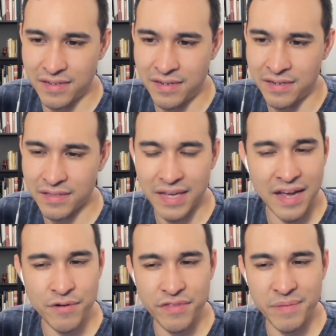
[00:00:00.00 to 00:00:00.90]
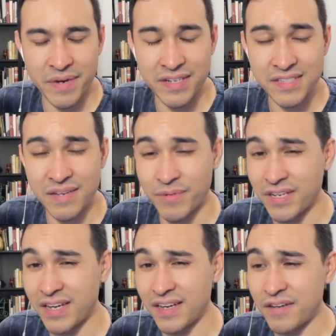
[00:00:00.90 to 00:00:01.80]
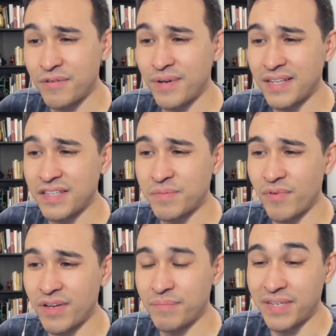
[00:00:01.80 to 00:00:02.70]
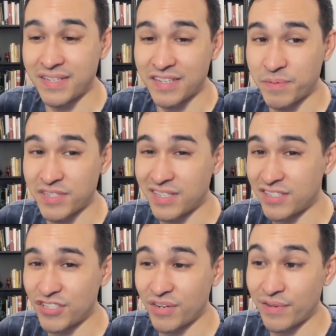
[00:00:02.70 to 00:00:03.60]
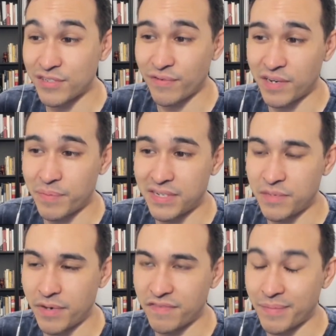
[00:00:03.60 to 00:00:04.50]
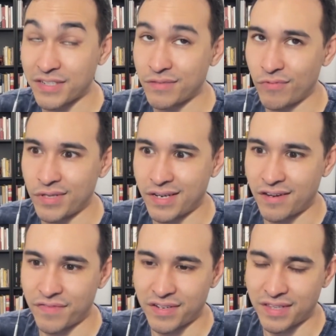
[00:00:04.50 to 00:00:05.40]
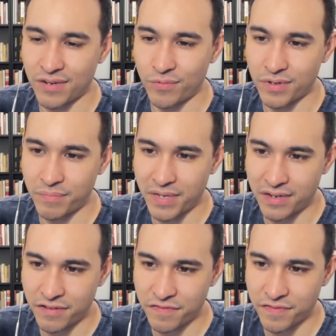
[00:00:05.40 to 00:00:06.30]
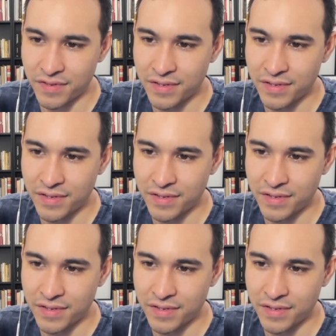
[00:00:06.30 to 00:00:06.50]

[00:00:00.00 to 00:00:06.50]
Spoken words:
Like, I don't think Body Slam would KO at this point, especially because Chikorita's already been debuffed. I'm actually really confident that it wouldn't be enough.